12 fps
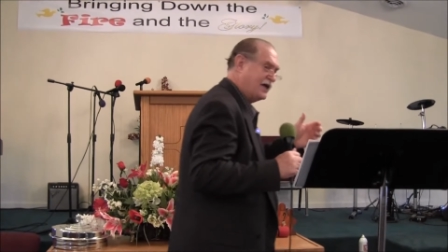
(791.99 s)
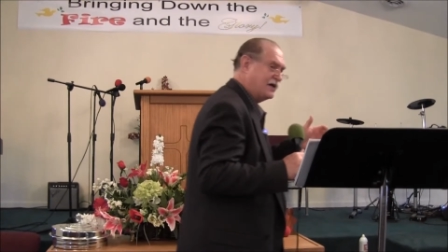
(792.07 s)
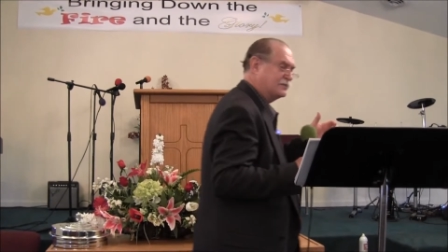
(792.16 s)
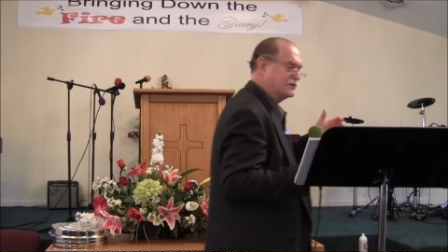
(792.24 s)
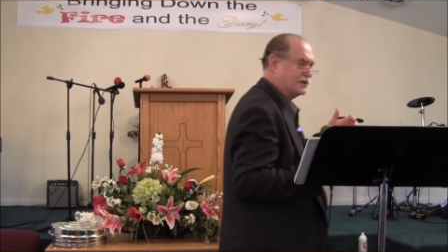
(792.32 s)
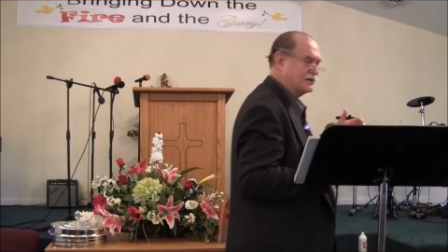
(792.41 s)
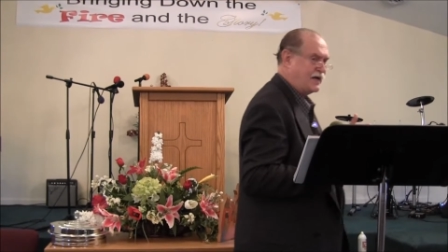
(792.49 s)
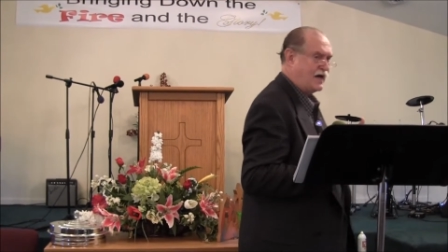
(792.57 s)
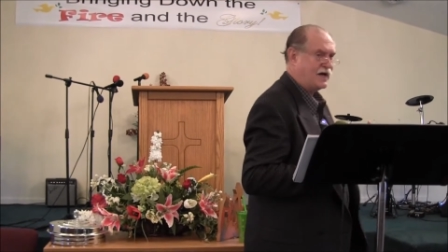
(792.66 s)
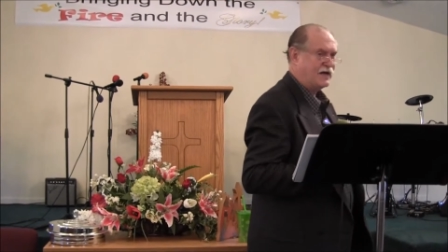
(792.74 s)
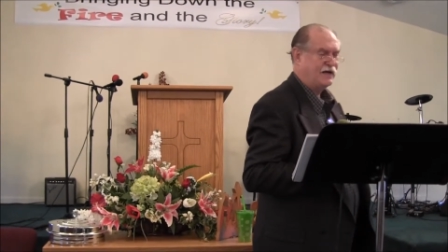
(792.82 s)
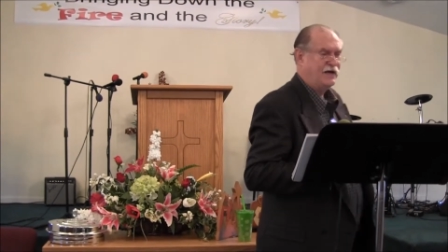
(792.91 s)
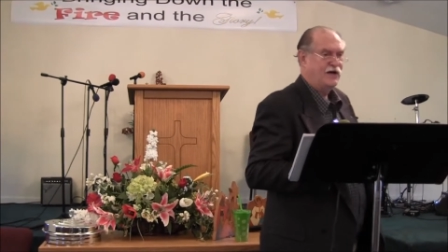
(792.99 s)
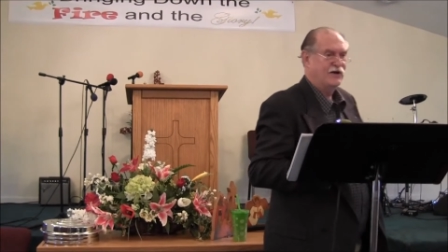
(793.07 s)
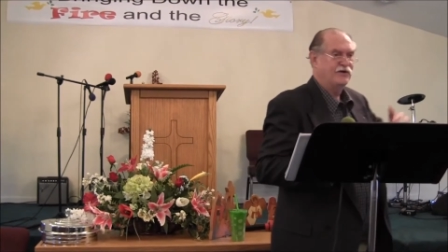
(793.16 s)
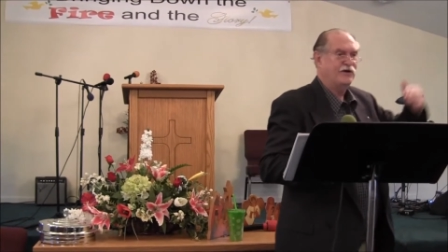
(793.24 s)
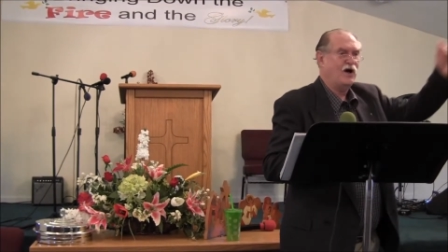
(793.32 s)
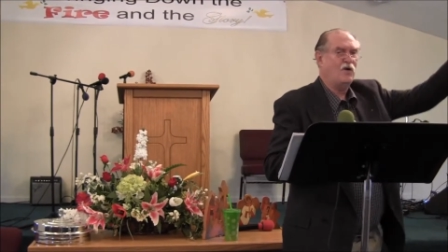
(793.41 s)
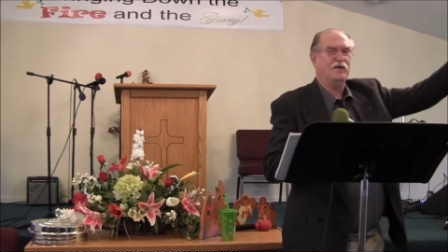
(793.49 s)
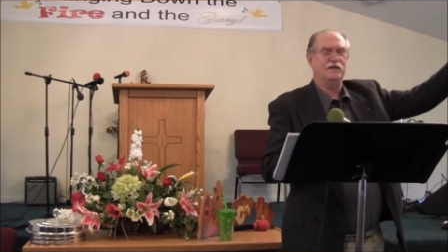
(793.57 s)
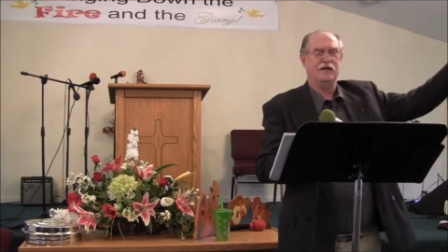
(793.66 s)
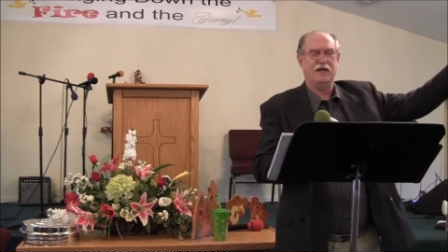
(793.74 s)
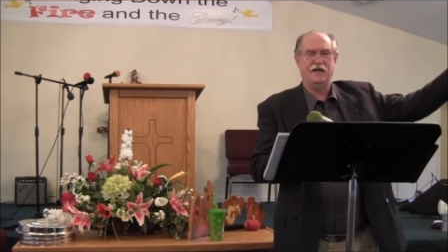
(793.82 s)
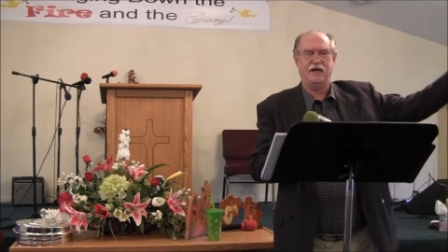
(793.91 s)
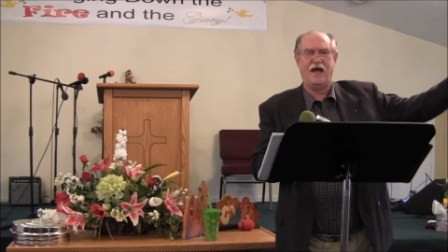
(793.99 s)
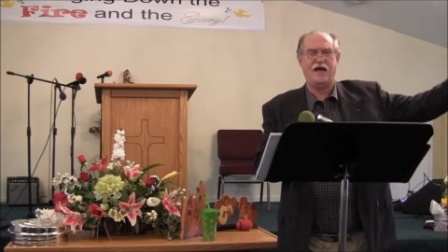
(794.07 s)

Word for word: Him today, knowing that He